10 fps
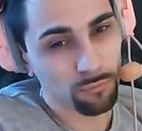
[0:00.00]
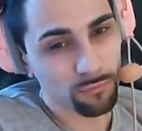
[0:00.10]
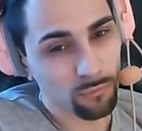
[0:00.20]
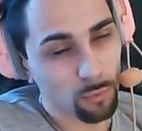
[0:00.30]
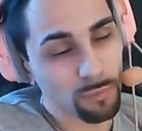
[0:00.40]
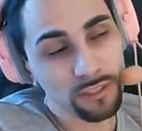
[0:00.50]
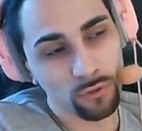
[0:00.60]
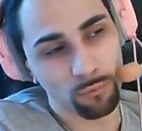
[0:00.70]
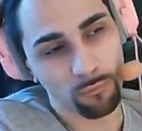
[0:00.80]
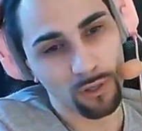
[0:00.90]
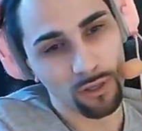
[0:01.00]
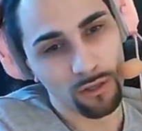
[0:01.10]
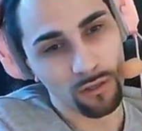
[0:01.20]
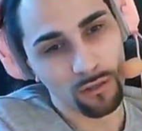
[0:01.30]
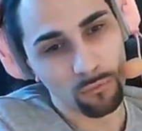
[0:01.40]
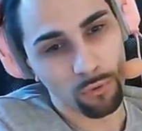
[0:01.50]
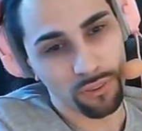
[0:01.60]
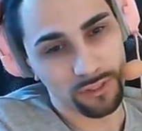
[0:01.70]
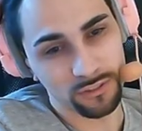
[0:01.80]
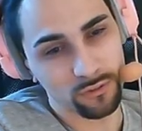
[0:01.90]
momentum with
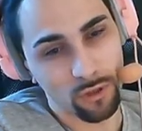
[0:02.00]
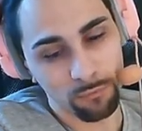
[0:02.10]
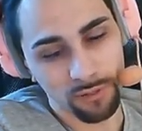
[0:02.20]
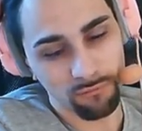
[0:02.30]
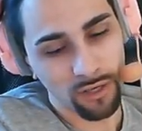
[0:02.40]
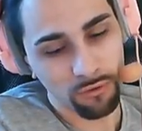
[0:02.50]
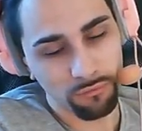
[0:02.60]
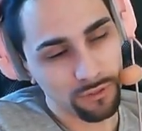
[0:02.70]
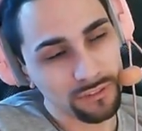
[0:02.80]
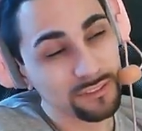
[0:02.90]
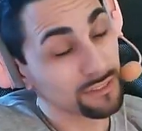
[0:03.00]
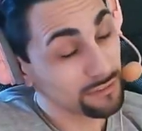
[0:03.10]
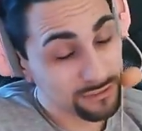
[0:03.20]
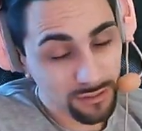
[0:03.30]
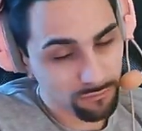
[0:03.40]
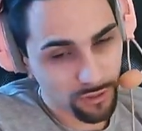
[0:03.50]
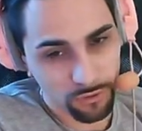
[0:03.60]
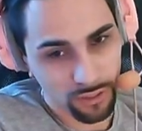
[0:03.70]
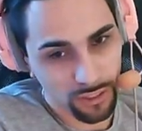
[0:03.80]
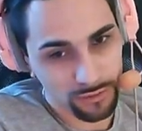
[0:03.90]
this stomp, and it's still
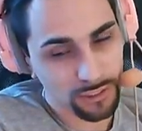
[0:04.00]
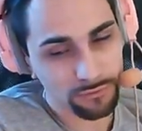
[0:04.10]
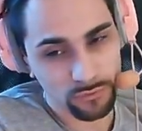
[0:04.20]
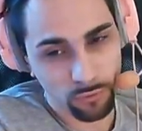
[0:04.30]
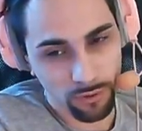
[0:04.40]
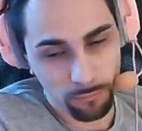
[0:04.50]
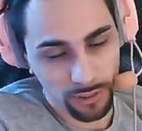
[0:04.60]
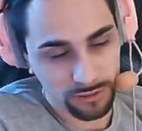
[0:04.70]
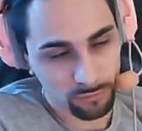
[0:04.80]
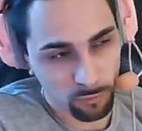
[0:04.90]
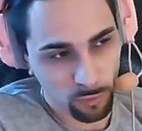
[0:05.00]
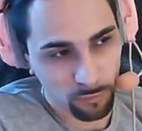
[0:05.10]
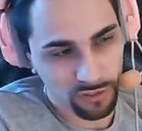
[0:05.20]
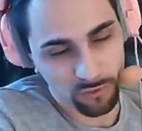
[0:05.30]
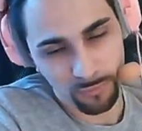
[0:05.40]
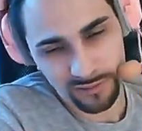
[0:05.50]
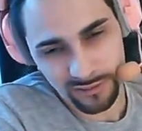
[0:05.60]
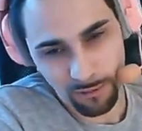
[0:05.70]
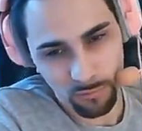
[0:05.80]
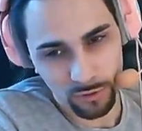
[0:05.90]
very hard even with the maximum momentum, but
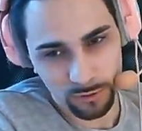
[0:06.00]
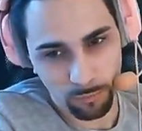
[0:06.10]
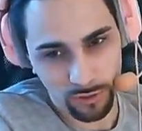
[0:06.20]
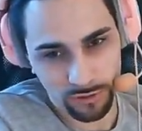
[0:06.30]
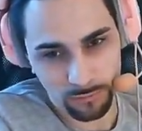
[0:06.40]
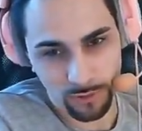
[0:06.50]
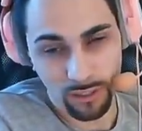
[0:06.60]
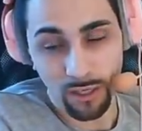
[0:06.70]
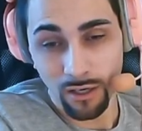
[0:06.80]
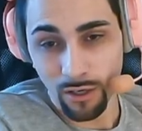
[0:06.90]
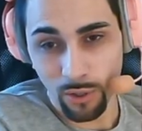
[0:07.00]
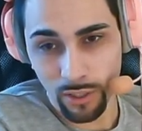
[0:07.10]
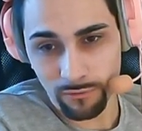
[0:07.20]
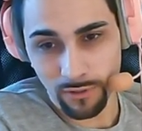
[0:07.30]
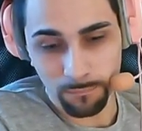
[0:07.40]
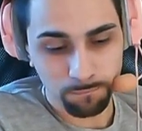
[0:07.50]
somehow it's possible. However,